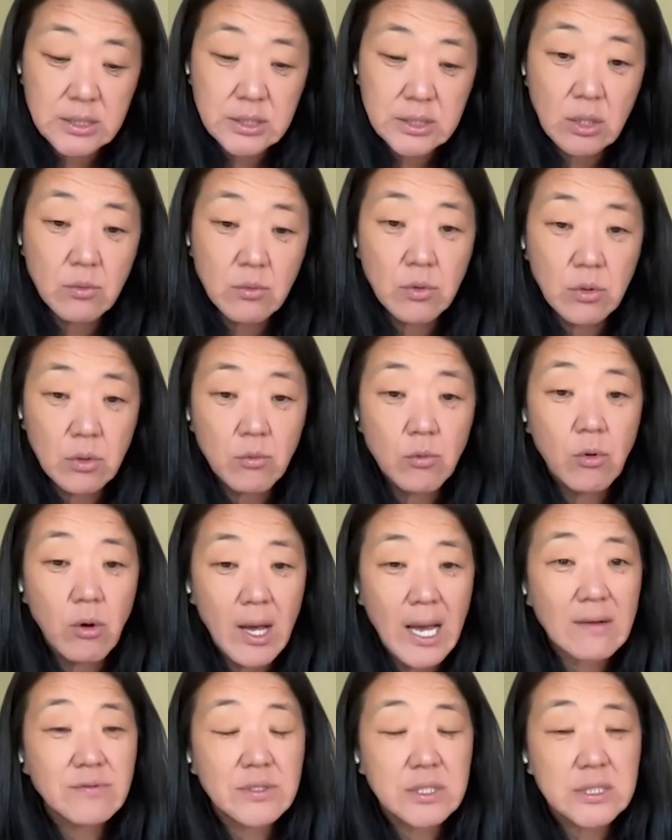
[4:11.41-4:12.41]
So we'll
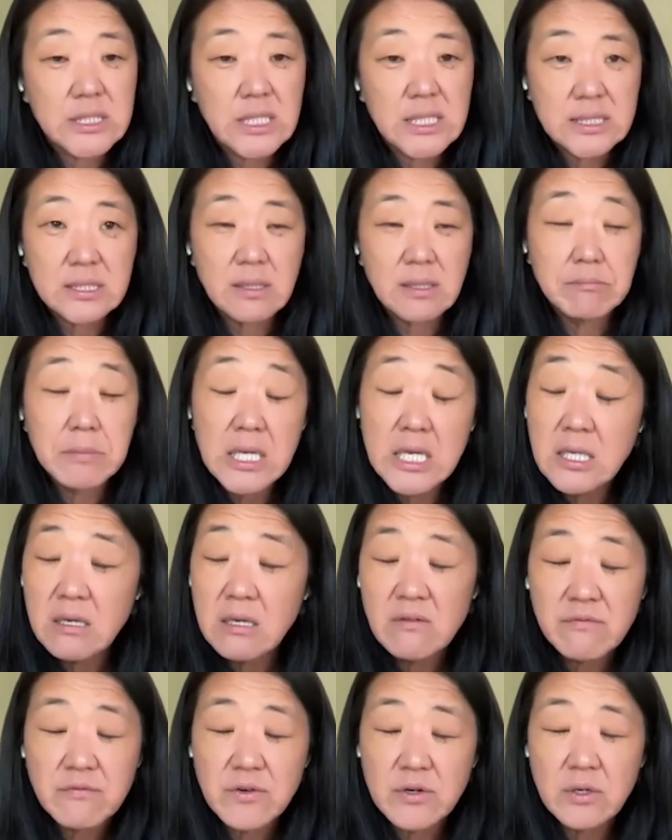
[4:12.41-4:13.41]
have to see. It's a
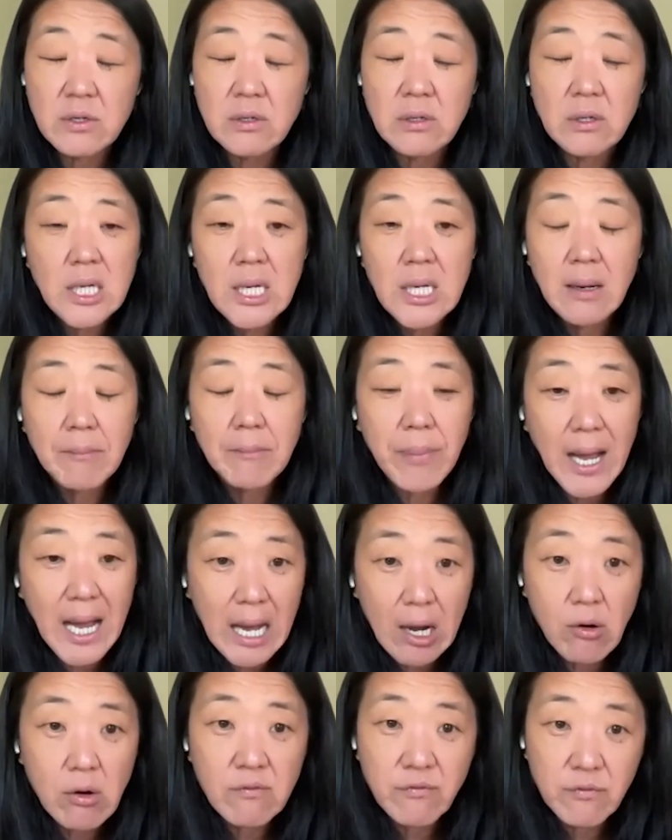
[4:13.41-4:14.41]
meaningful,
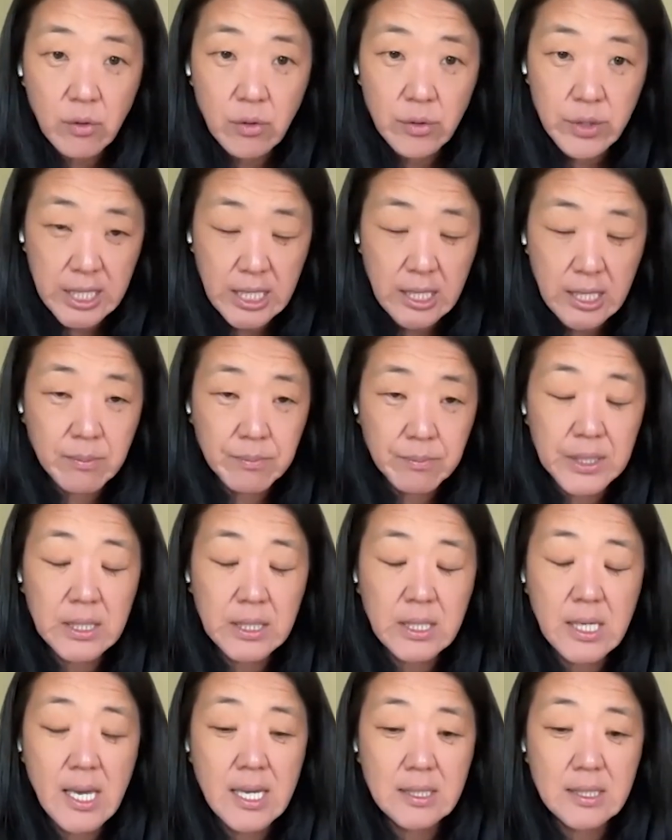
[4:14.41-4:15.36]
powerful therapy.